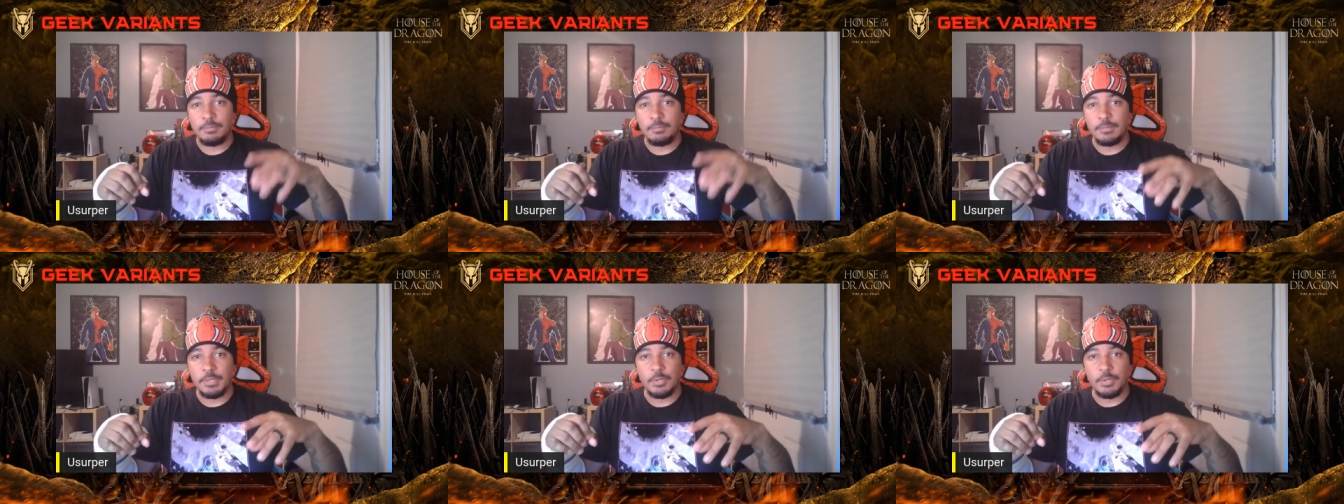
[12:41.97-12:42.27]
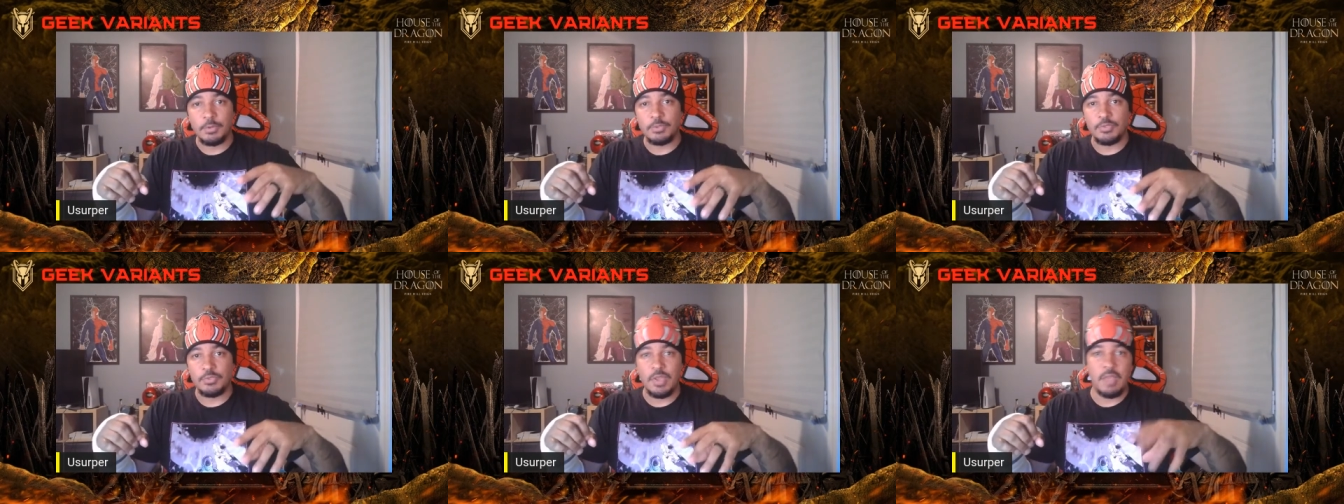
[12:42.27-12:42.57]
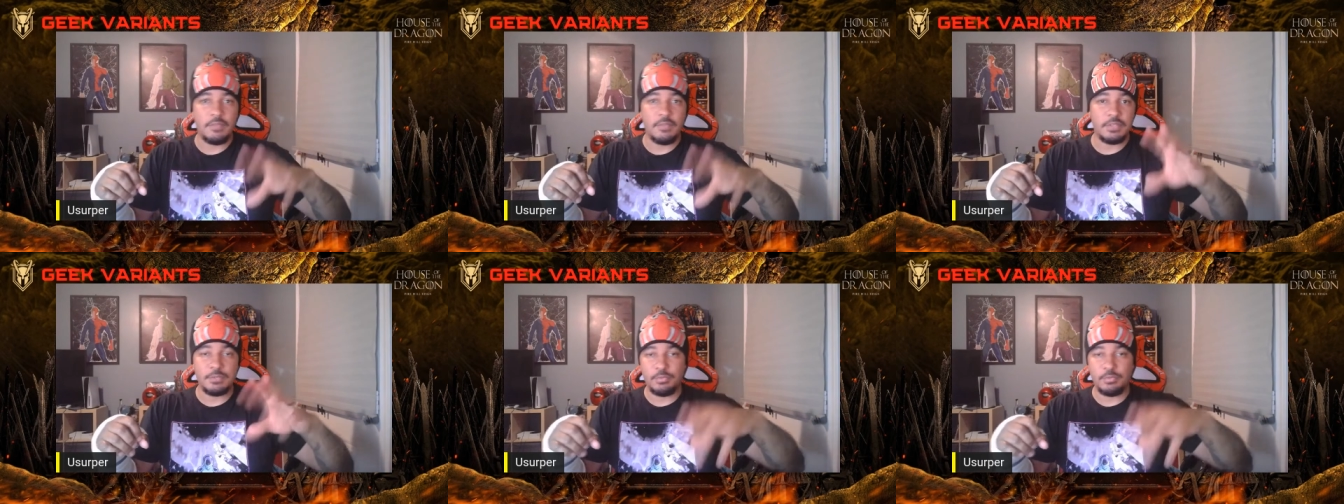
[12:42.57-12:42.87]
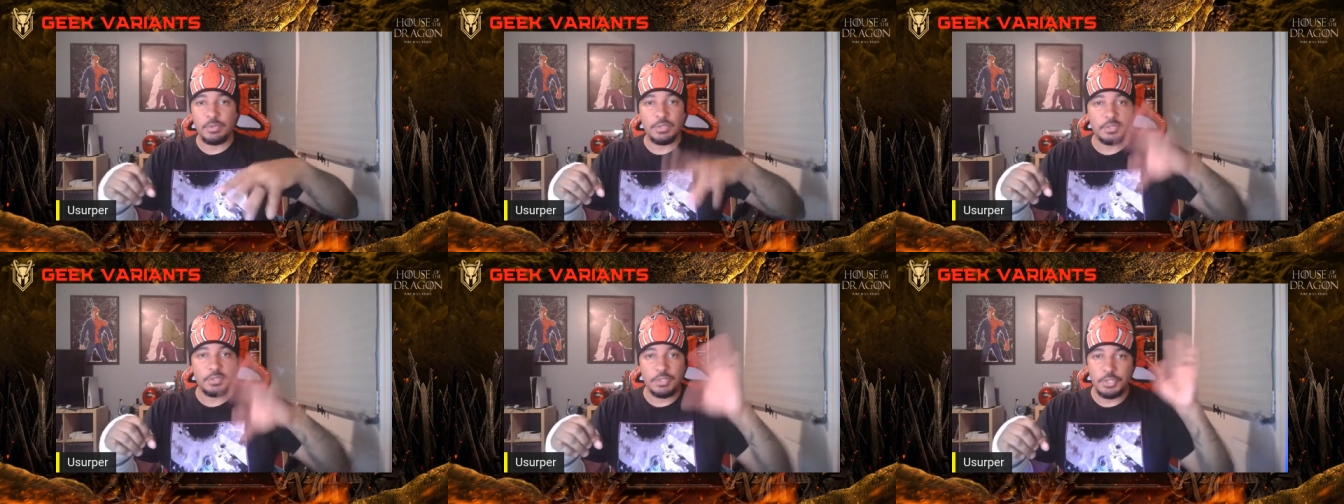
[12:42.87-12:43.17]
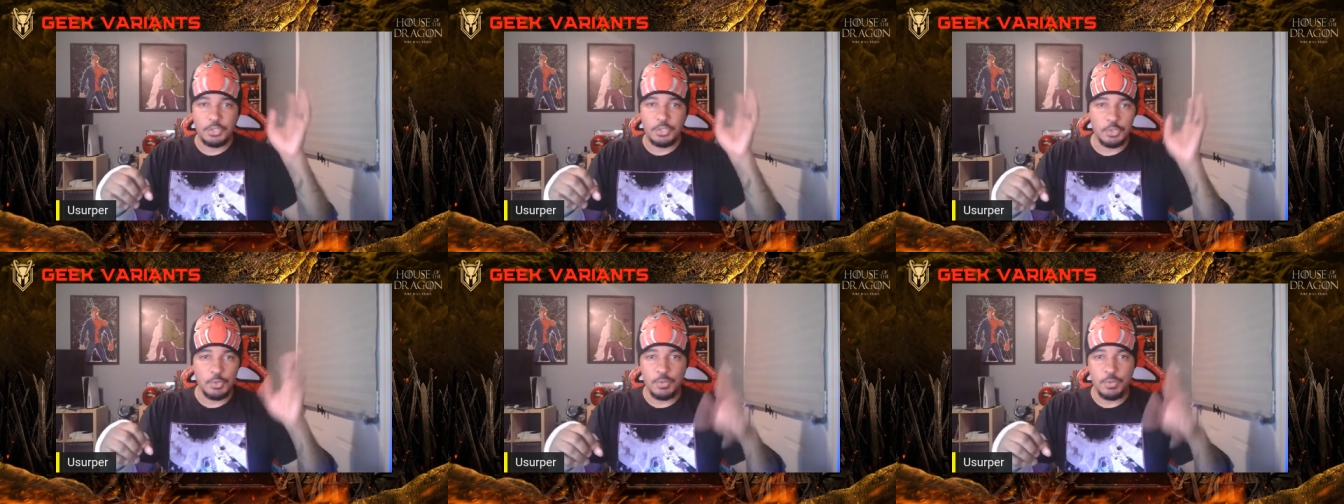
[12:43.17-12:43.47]
you know drive his brother to
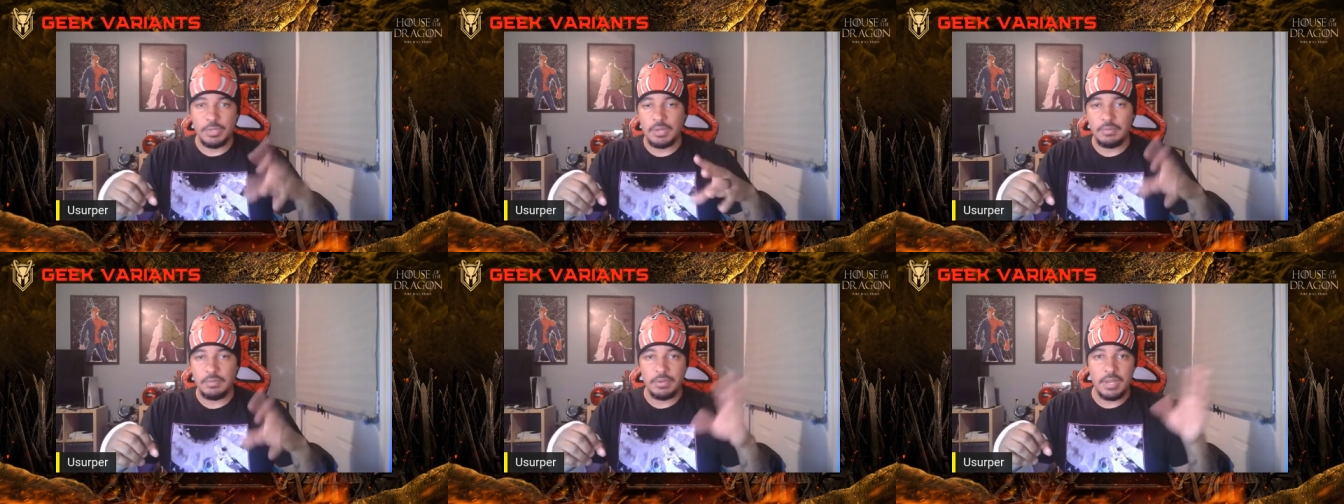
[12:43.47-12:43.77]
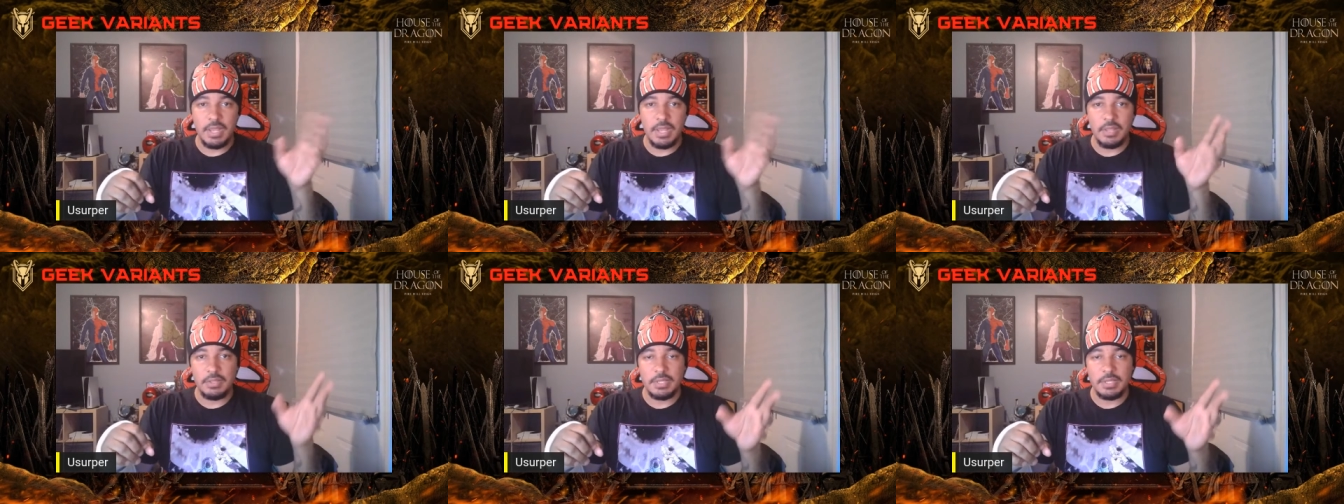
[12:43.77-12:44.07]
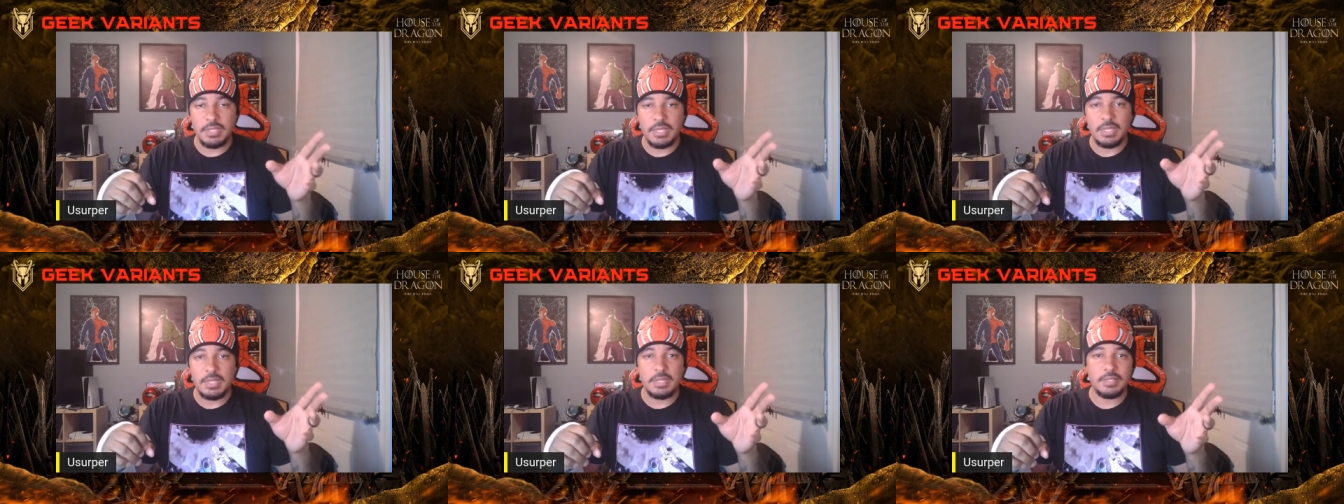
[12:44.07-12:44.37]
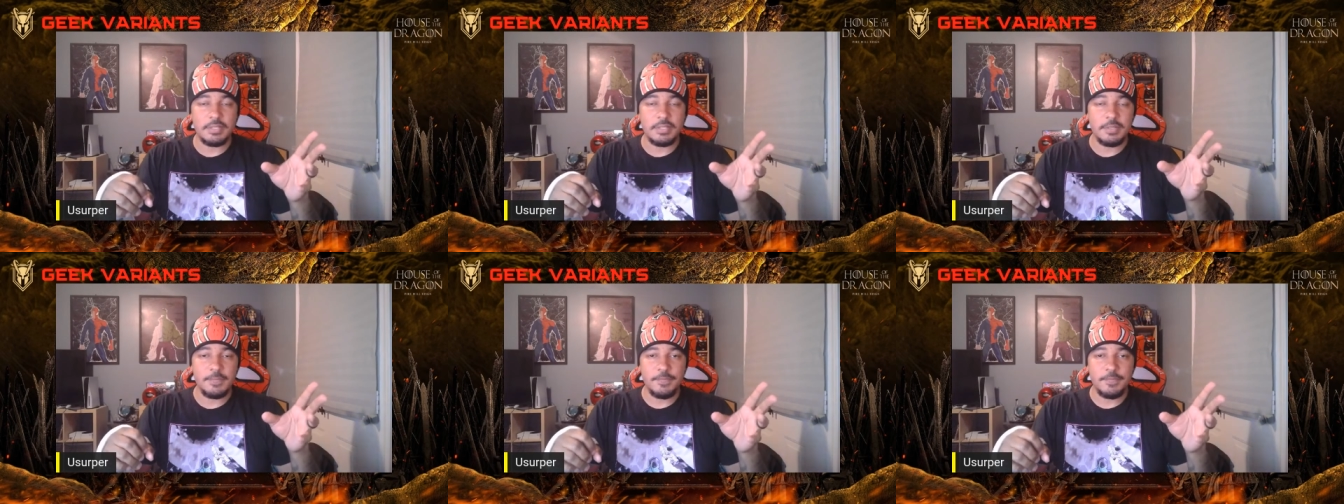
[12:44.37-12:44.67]
do whatever the hell he does